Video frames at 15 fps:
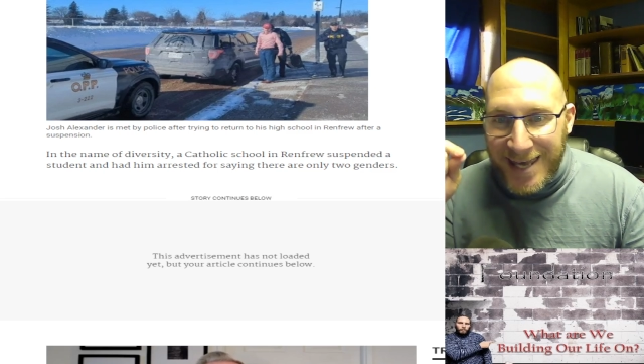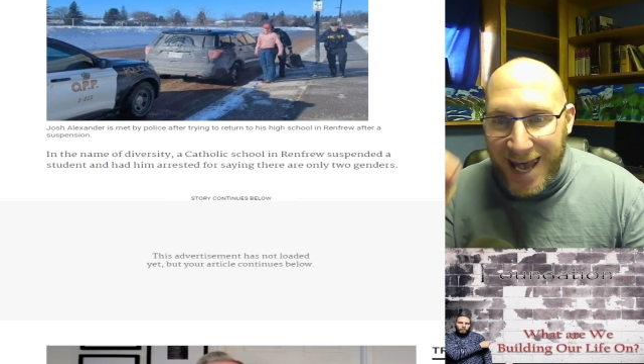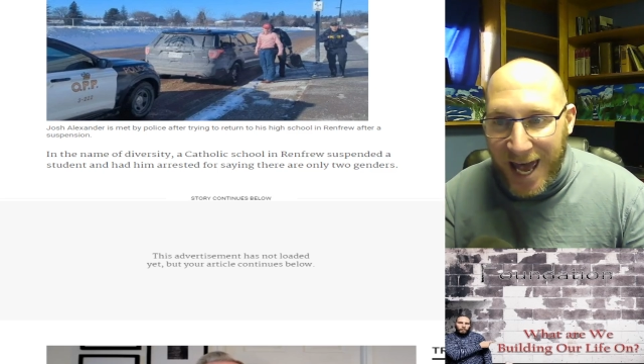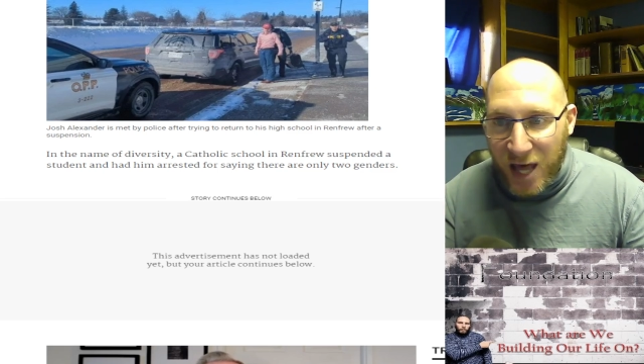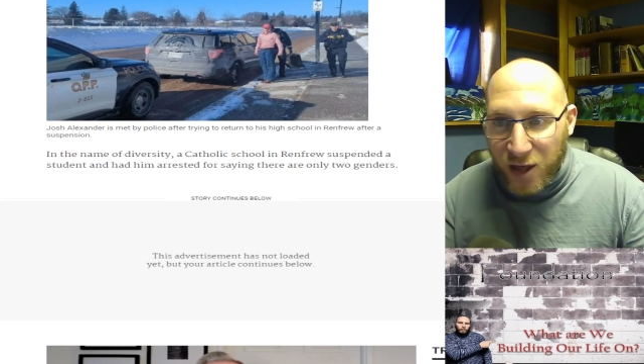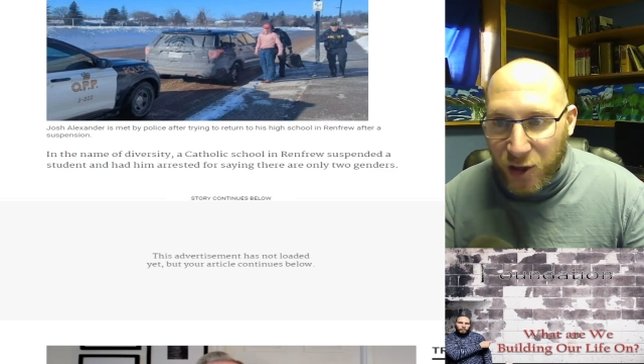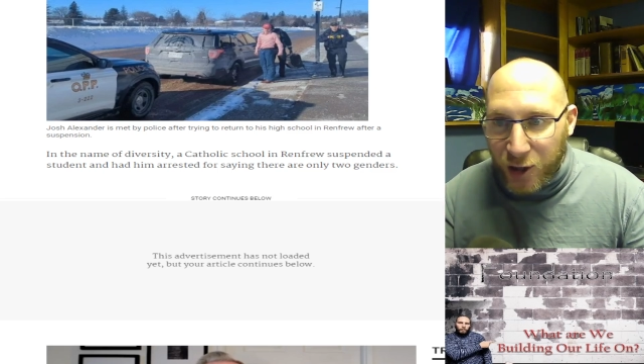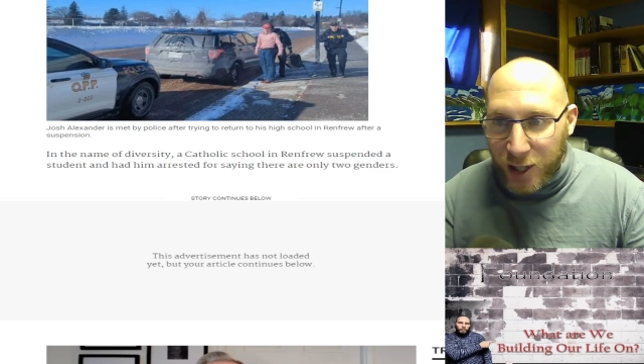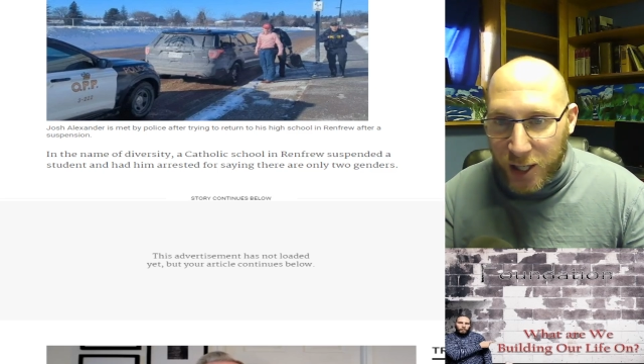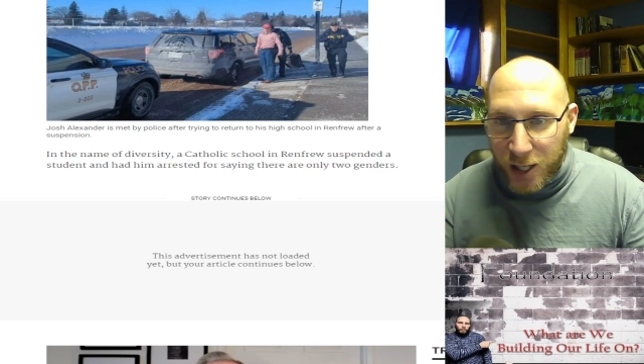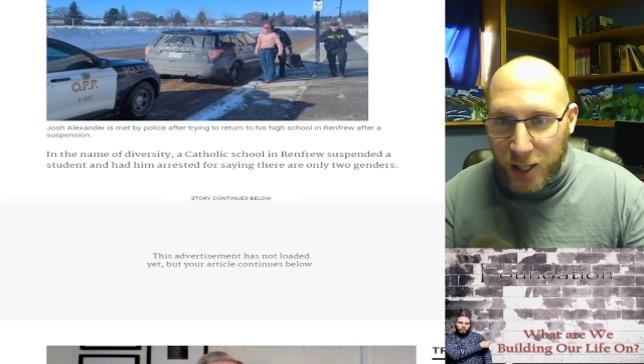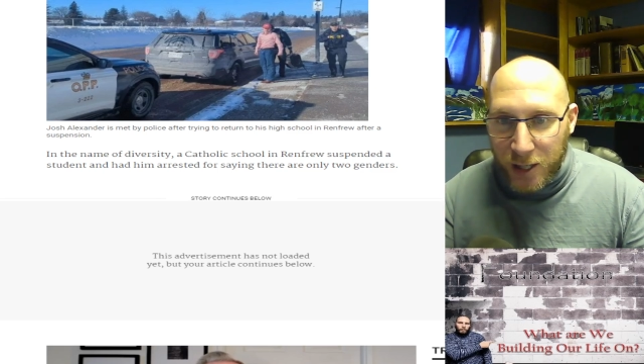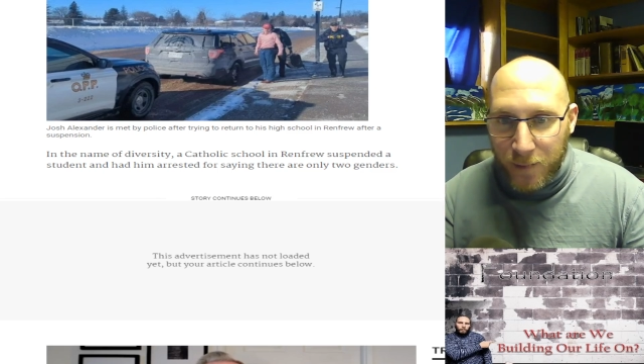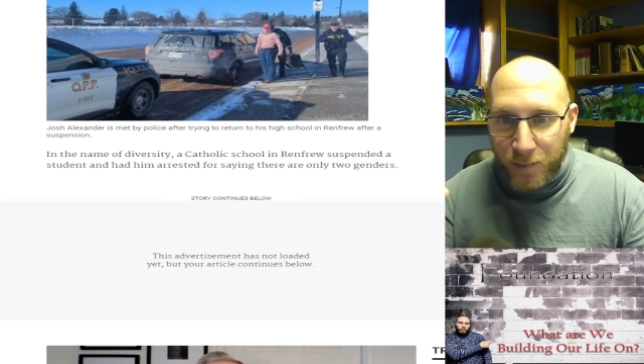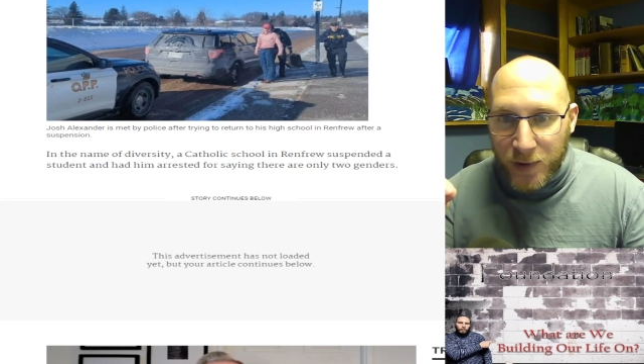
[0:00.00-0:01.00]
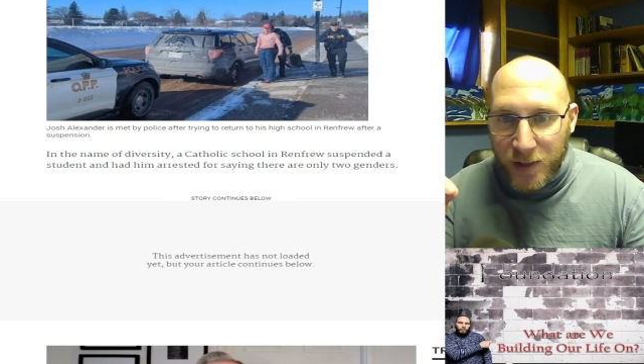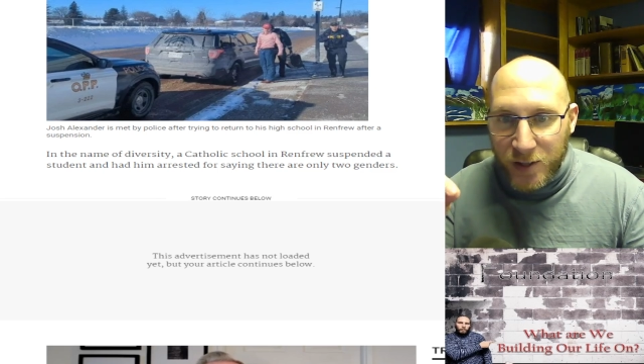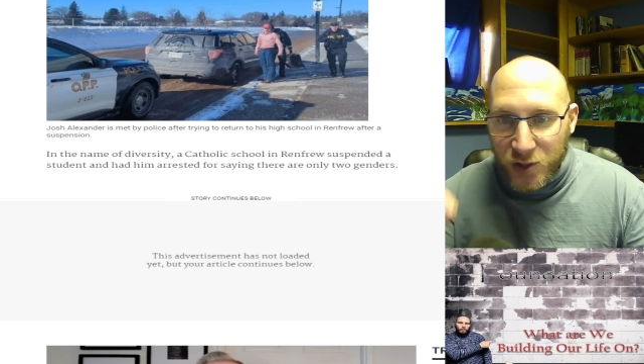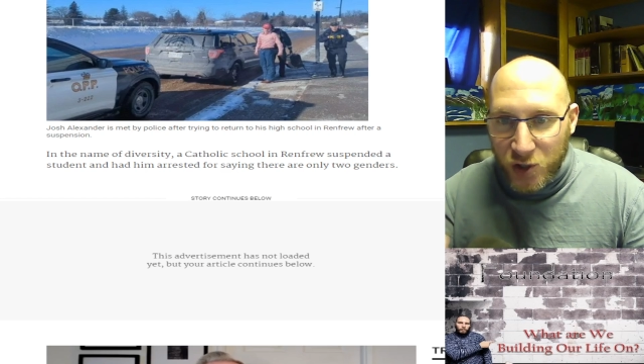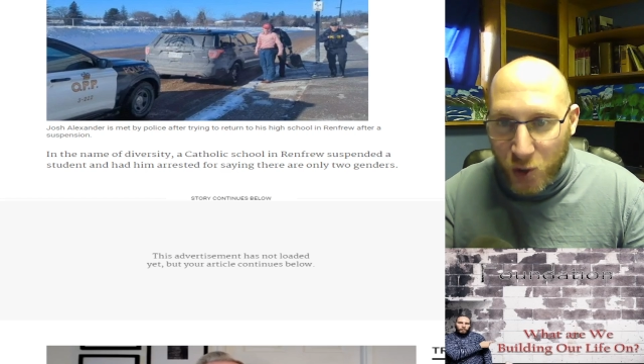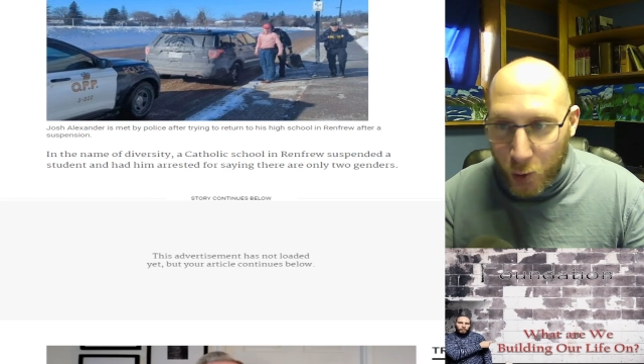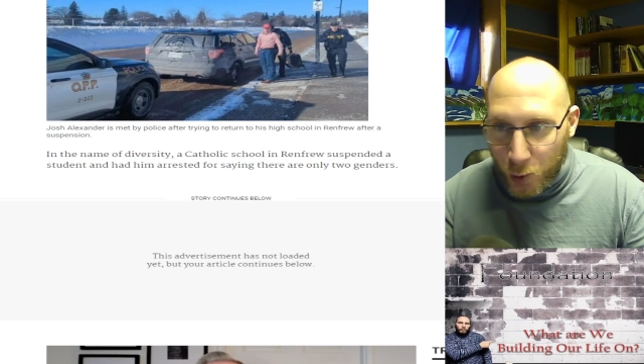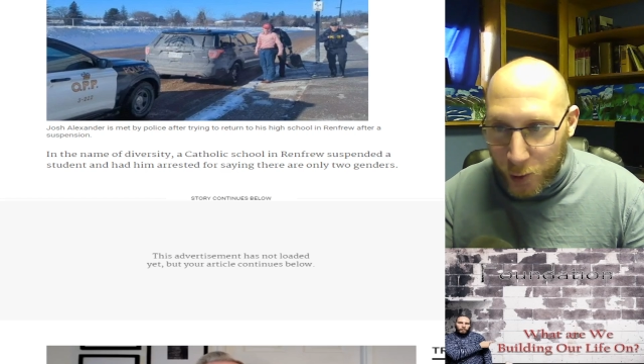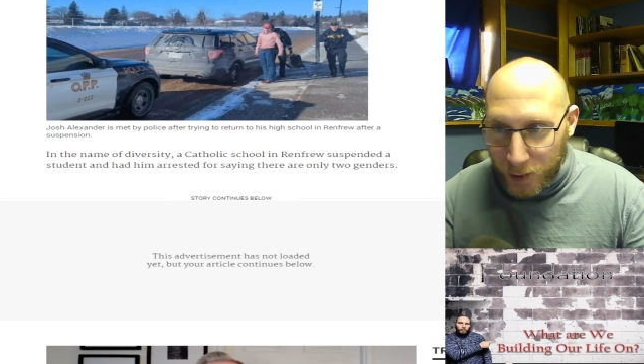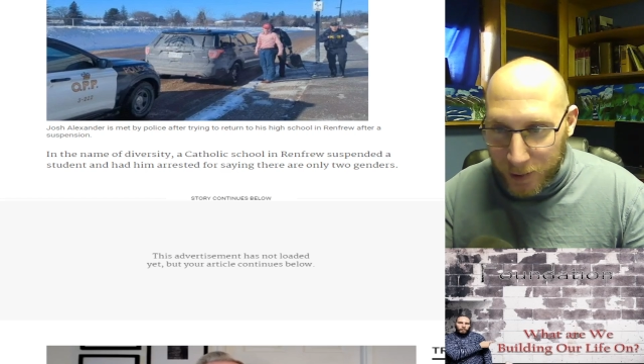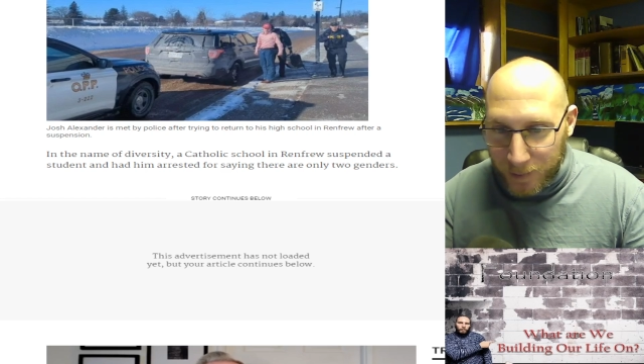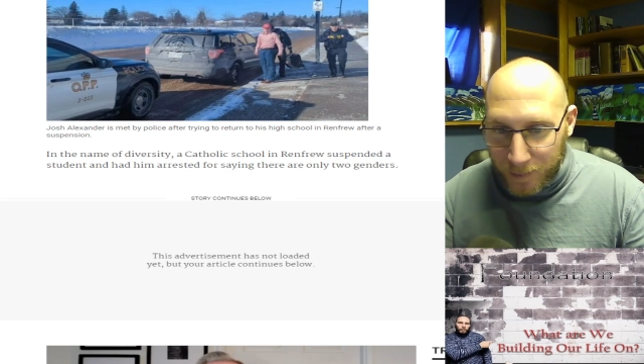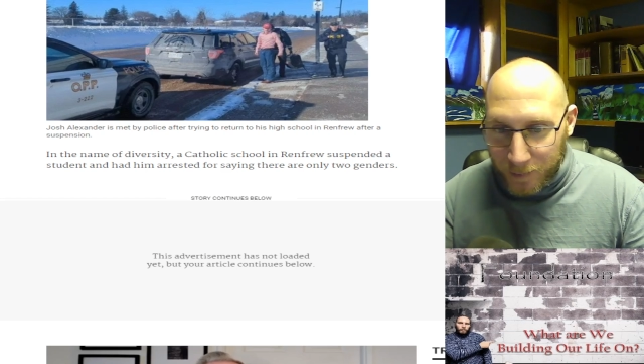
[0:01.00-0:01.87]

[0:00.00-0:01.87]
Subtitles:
Catholic school.